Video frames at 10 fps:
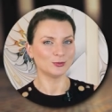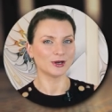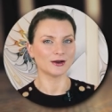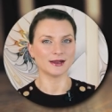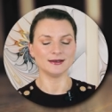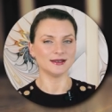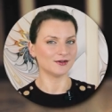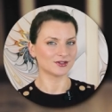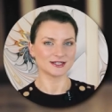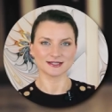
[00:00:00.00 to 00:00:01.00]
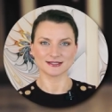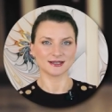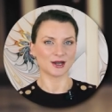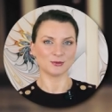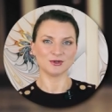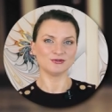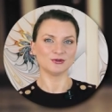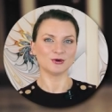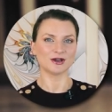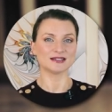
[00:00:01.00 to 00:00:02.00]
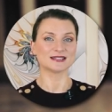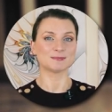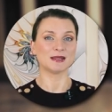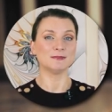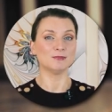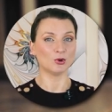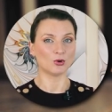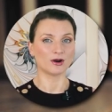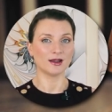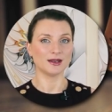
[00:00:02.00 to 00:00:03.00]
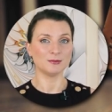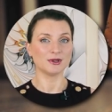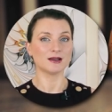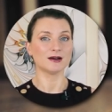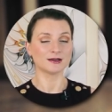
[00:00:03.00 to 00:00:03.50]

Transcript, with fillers: pair I never tested out before and spend more and be